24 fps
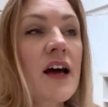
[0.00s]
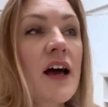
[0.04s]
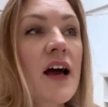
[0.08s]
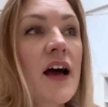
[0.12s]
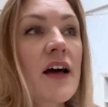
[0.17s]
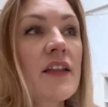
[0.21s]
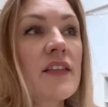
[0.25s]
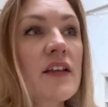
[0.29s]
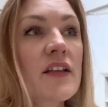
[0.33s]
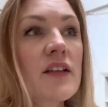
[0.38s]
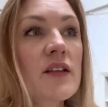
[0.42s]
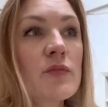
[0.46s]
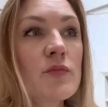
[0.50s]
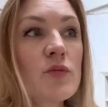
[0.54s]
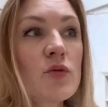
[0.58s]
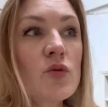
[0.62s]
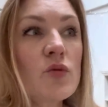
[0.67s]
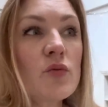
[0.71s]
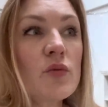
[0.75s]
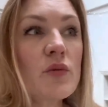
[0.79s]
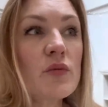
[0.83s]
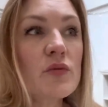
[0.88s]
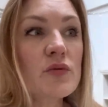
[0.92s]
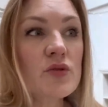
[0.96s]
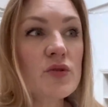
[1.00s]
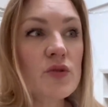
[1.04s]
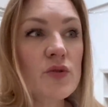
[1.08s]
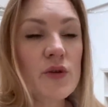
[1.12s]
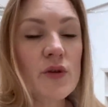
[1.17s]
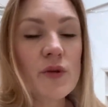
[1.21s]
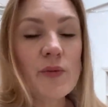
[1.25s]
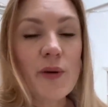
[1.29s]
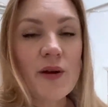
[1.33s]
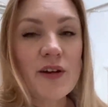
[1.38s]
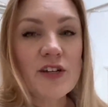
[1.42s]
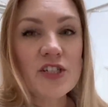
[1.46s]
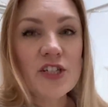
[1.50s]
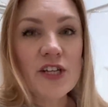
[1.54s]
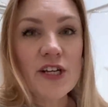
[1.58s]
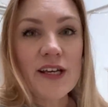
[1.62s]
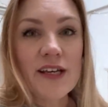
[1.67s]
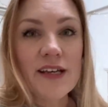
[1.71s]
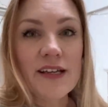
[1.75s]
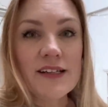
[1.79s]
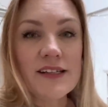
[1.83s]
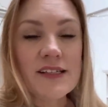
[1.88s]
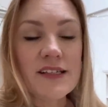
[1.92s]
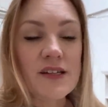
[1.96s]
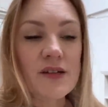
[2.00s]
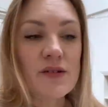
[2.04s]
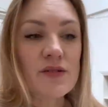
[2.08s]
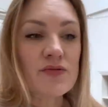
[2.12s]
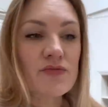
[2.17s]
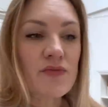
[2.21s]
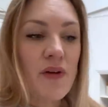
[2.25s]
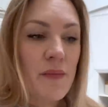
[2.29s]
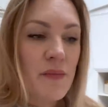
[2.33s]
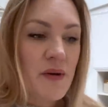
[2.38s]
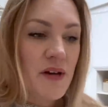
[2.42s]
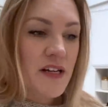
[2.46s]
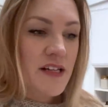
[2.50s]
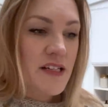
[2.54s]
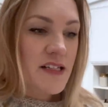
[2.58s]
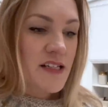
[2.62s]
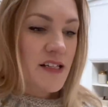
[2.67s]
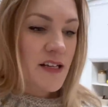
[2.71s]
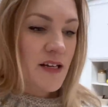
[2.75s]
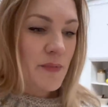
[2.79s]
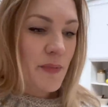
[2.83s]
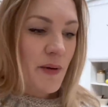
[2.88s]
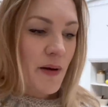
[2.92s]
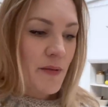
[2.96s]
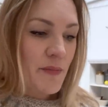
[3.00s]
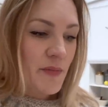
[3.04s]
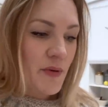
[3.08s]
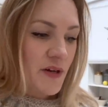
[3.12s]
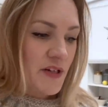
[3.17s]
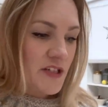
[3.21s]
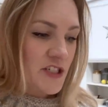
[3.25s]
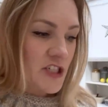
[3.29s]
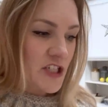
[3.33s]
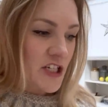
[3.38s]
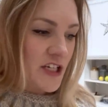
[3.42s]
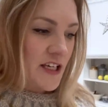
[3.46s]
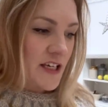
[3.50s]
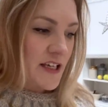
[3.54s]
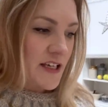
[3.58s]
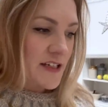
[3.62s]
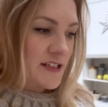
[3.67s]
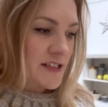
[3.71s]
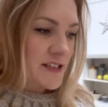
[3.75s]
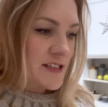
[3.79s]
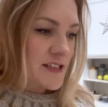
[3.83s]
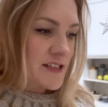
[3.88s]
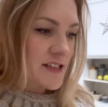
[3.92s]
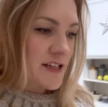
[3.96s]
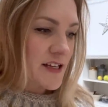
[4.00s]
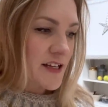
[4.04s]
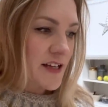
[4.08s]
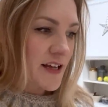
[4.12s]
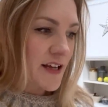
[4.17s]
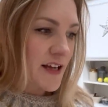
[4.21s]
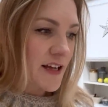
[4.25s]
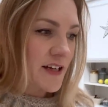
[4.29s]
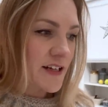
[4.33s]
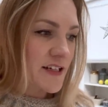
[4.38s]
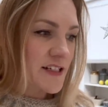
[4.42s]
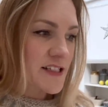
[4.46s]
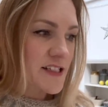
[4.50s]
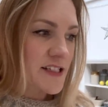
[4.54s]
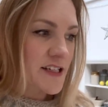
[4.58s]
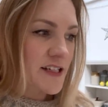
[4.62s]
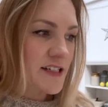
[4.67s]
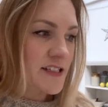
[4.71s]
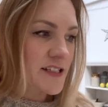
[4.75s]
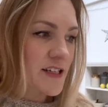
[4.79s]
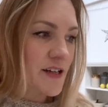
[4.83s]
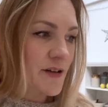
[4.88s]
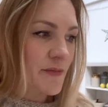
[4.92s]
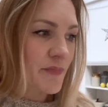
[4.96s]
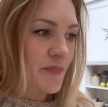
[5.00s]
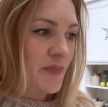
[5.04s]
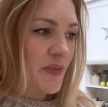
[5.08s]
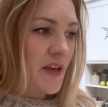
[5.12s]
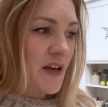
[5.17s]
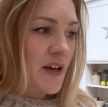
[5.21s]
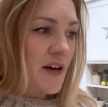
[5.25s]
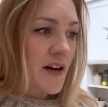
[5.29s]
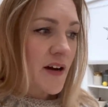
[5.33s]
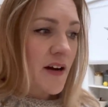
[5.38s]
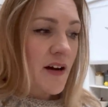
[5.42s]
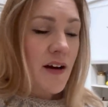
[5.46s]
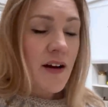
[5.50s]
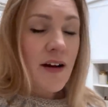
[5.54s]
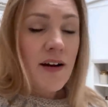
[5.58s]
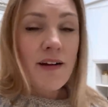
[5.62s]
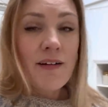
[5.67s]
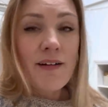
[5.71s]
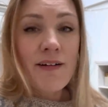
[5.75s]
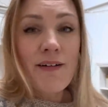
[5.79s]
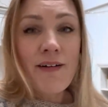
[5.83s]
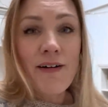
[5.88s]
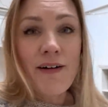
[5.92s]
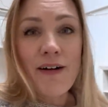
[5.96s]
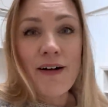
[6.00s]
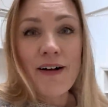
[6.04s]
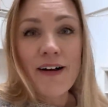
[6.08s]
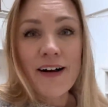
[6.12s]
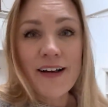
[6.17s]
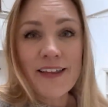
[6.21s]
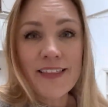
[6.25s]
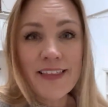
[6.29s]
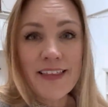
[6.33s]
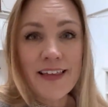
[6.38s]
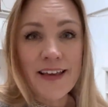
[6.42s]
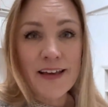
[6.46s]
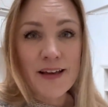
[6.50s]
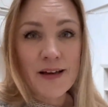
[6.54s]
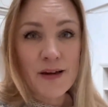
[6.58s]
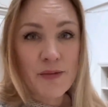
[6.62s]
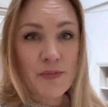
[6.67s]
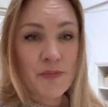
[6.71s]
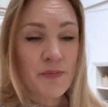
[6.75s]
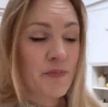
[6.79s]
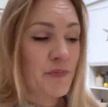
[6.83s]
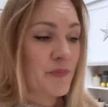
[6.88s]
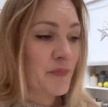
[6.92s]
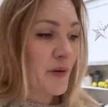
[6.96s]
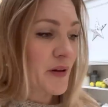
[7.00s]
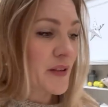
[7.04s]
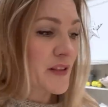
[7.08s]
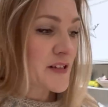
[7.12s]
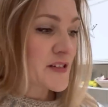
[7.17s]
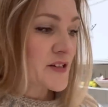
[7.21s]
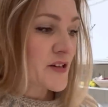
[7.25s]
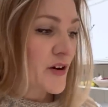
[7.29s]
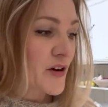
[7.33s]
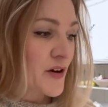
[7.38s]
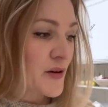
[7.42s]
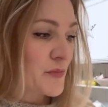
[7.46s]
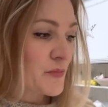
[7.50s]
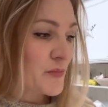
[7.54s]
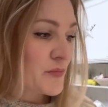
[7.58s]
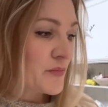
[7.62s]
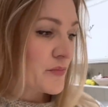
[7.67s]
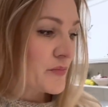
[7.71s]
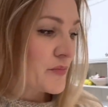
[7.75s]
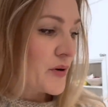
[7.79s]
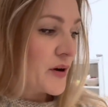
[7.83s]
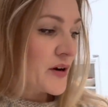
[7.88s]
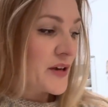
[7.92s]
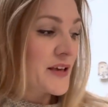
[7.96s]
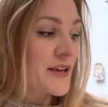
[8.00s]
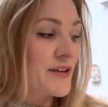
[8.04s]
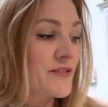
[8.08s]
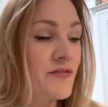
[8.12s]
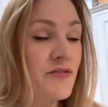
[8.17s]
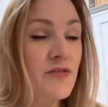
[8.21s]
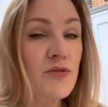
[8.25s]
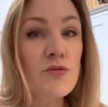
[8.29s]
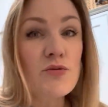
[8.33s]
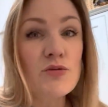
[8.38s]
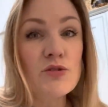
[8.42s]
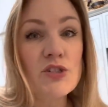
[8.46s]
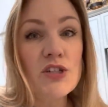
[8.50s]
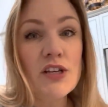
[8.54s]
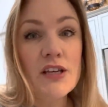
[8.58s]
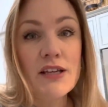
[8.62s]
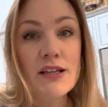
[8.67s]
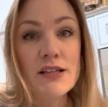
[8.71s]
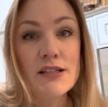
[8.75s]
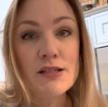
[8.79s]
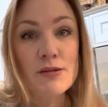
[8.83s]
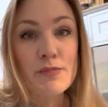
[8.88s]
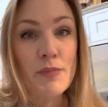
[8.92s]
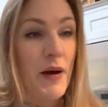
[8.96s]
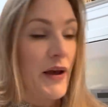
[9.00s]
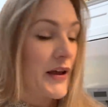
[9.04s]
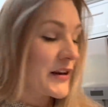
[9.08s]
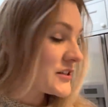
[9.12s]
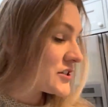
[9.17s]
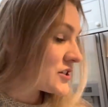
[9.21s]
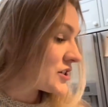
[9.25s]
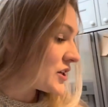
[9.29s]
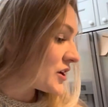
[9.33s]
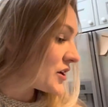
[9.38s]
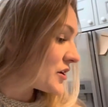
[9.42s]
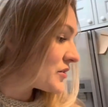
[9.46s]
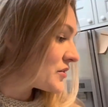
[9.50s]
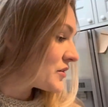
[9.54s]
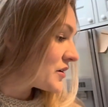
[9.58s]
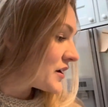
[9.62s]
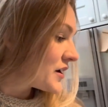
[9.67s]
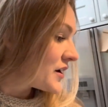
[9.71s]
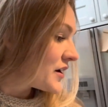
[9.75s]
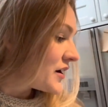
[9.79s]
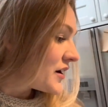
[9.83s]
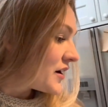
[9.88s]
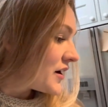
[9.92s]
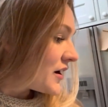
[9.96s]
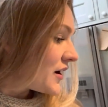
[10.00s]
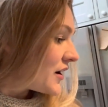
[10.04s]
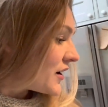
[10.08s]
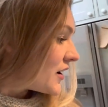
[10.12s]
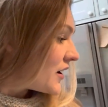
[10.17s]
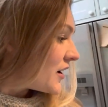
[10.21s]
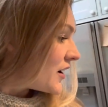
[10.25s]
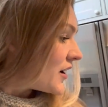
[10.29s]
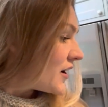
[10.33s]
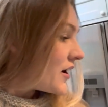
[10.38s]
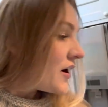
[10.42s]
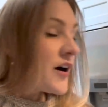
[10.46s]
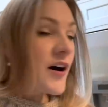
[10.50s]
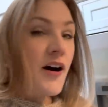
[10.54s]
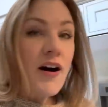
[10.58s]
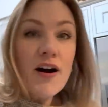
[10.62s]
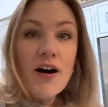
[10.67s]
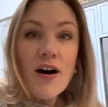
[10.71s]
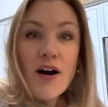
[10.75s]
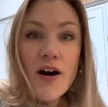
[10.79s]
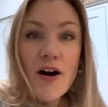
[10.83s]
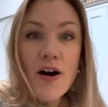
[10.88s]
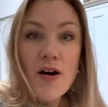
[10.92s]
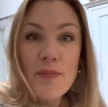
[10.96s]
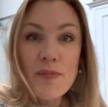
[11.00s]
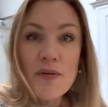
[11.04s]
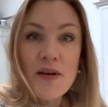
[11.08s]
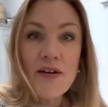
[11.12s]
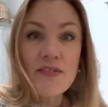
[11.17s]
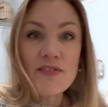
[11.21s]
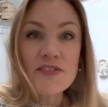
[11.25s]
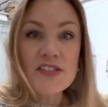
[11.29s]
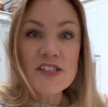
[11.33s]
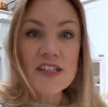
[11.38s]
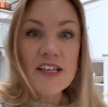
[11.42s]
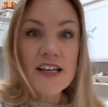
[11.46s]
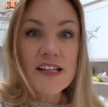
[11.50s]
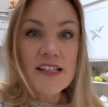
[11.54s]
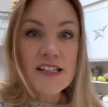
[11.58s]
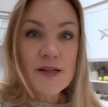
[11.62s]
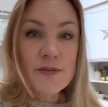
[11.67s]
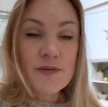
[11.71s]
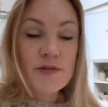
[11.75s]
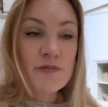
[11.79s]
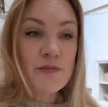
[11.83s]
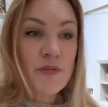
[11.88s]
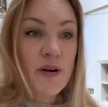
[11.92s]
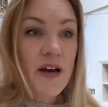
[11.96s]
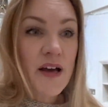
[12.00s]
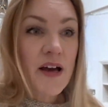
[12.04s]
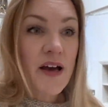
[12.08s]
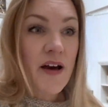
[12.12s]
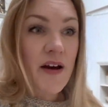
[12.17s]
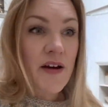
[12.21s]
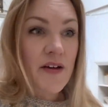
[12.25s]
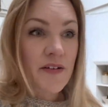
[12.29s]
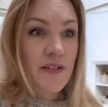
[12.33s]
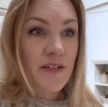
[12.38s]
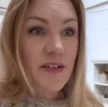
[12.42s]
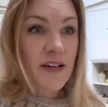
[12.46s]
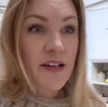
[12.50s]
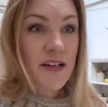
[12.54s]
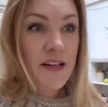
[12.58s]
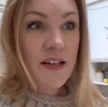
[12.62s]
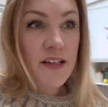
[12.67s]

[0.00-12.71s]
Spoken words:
And then the more we were talking about chickens and I was reminiscing about my chickens, and I said, oh, I think by the time I give your chickens back to you, I'll be having to get some of my own.